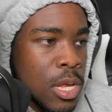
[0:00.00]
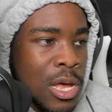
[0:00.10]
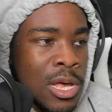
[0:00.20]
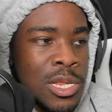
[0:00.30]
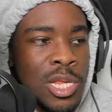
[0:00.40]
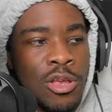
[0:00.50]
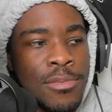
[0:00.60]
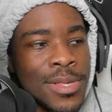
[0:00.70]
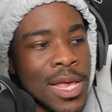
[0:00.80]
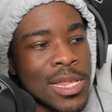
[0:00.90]

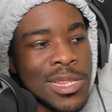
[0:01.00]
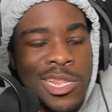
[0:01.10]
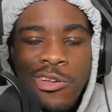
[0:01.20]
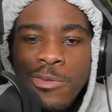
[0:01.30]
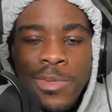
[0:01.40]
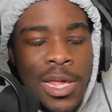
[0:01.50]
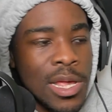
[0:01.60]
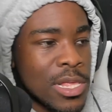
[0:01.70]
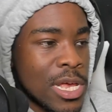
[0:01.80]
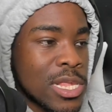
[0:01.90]
uncircumcised and
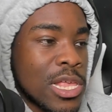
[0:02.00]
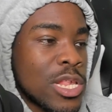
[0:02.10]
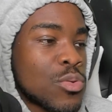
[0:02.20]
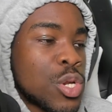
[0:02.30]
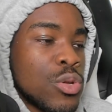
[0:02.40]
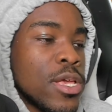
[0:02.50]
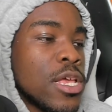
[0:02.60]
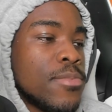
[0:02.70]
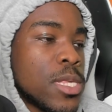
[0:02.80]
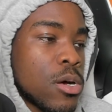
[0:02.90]
circumcised. That's, that's what you need
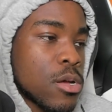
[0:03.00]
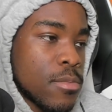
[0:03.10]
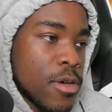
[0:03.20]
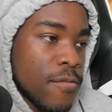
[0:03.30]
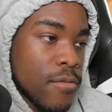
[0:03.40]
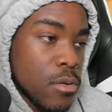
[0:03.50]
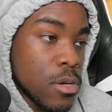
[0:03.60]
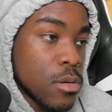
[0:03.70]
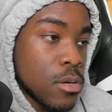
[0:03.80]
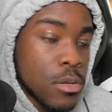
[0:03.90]
to be talking about, for real.